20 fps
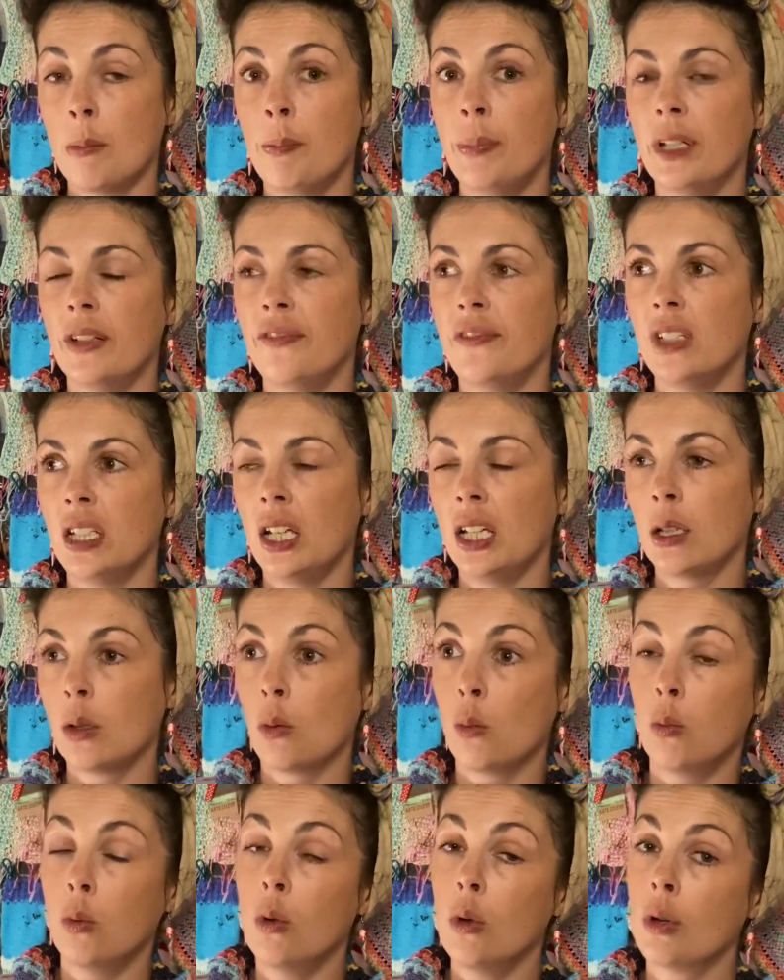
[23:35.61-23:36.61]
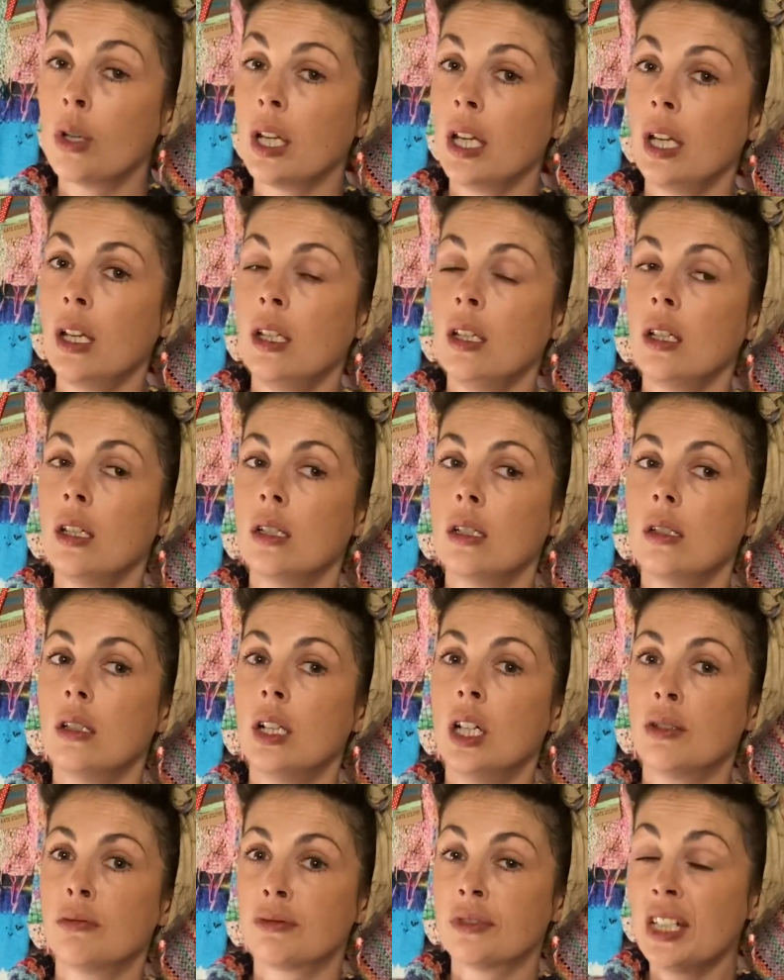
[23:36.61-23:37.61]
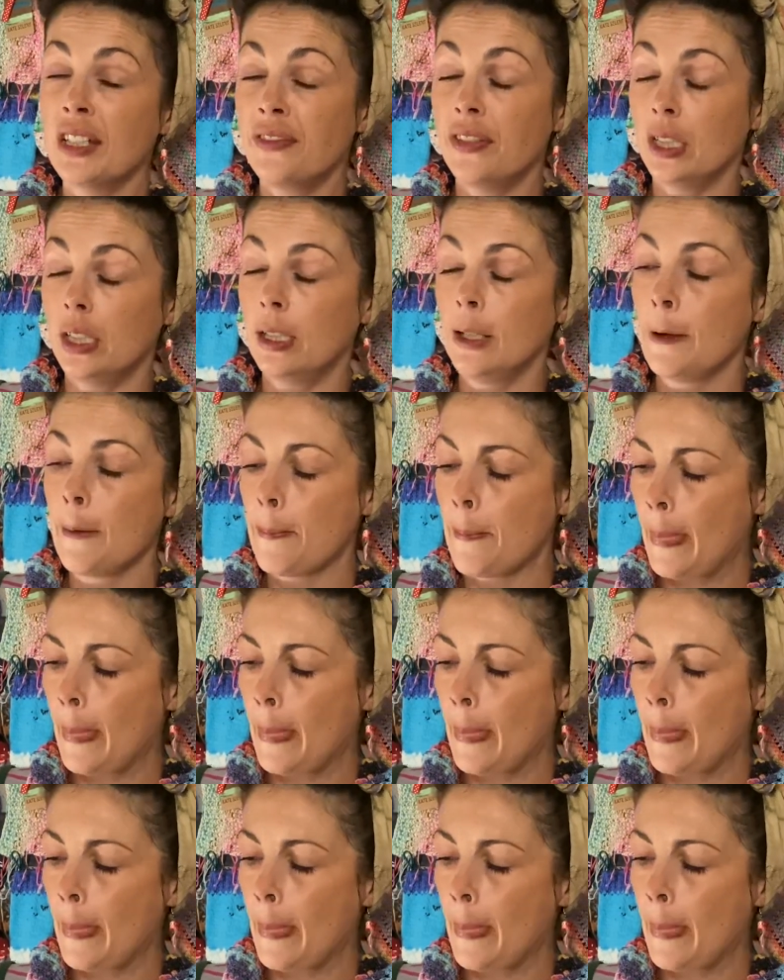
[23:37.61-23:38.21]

but for like walking a river